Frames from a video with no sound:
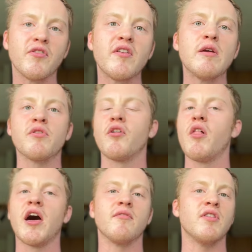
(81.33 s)
Sea with a
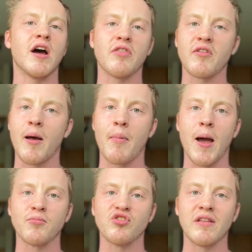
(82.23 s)
lot of nonstop
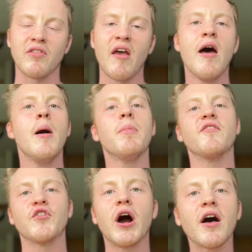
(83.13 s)
options.
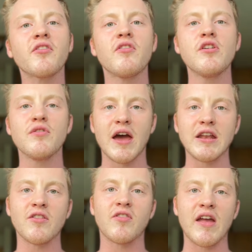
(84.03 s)
But for us in the
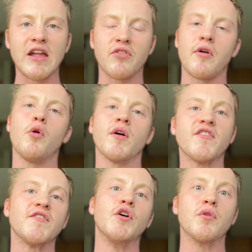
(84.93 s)
United States, or
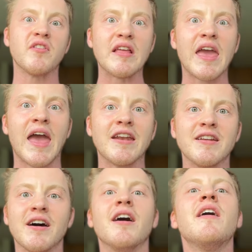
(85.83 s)
for folks in
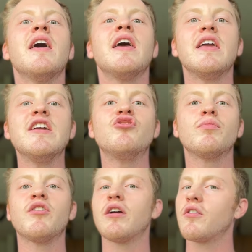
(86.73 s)
Canada,
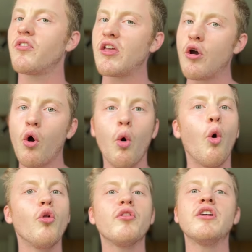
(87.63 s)
EgyptAir is the
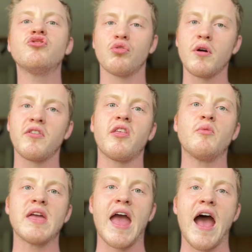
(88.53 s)
only choice
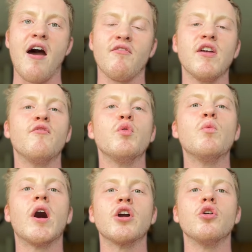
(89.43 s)
that we have if
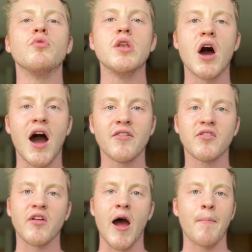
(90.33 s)
we want to go
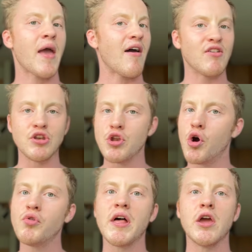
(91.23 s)
nonstop, having
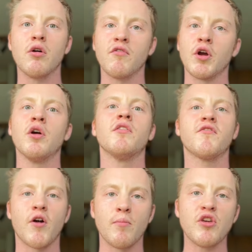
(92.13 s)
no layover
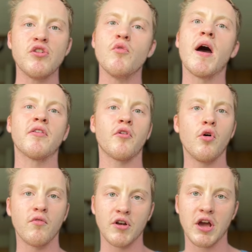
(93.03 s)
from the US
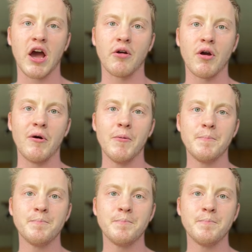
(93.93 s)
over to Cairo.